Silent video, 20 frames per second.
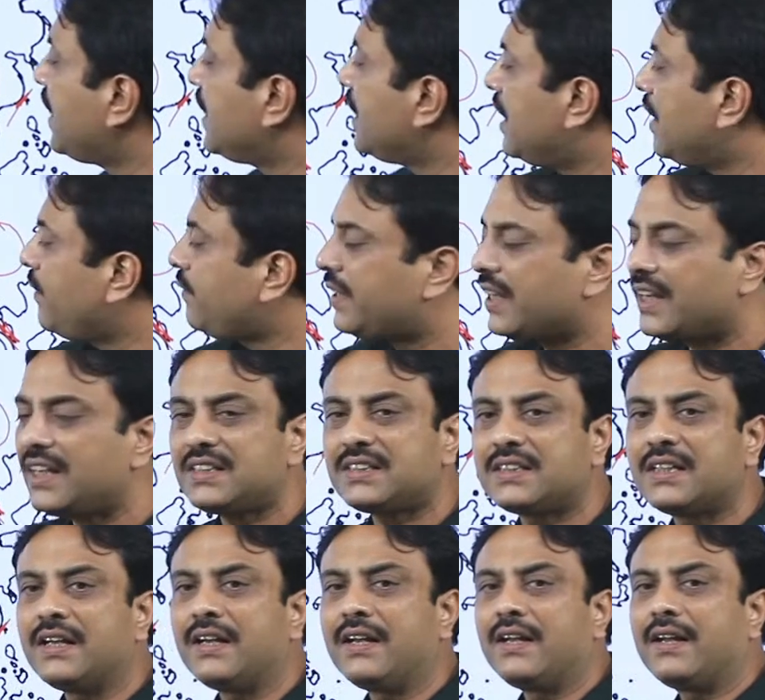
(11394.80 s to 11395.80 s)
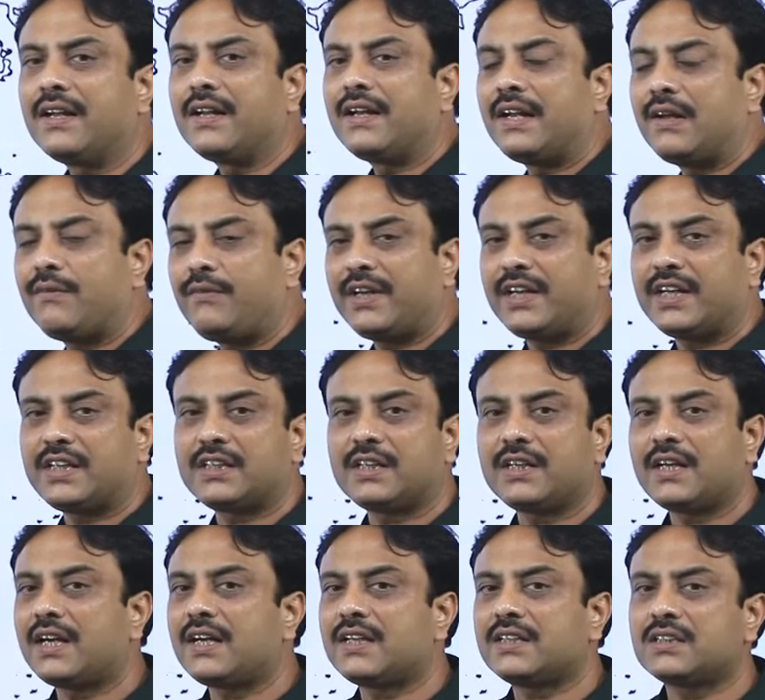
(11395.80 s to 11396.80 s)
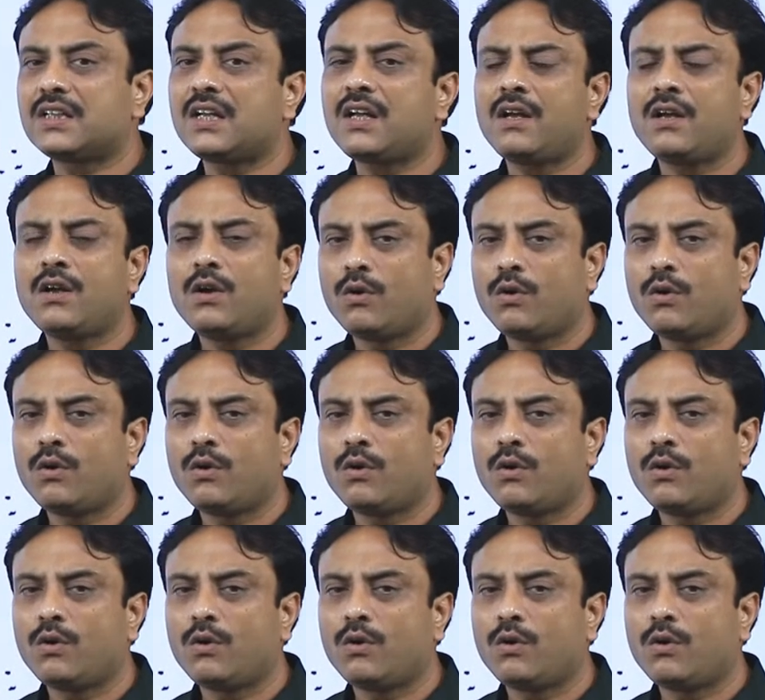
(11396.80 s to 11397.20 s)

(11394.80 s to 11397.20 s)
left is navigation, that is the